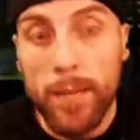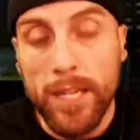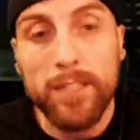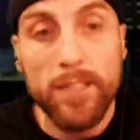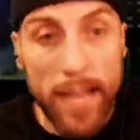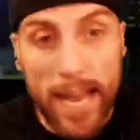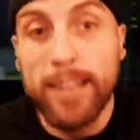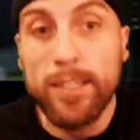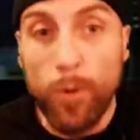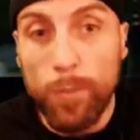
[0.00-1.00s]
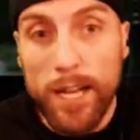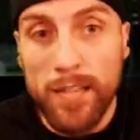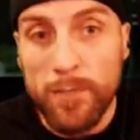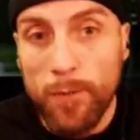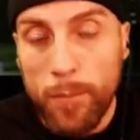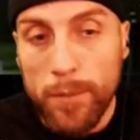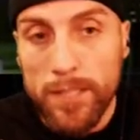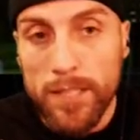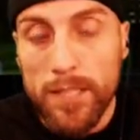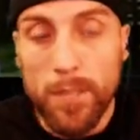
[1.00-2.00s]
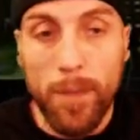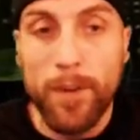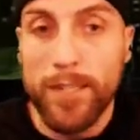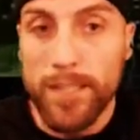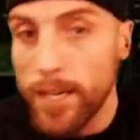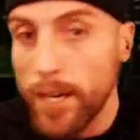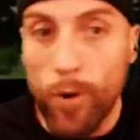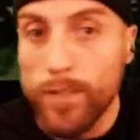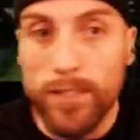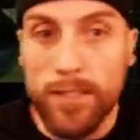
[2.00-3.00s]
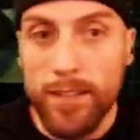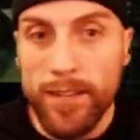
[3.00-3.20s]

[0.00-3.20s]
because the ectoplasm represents spirits and ghosts,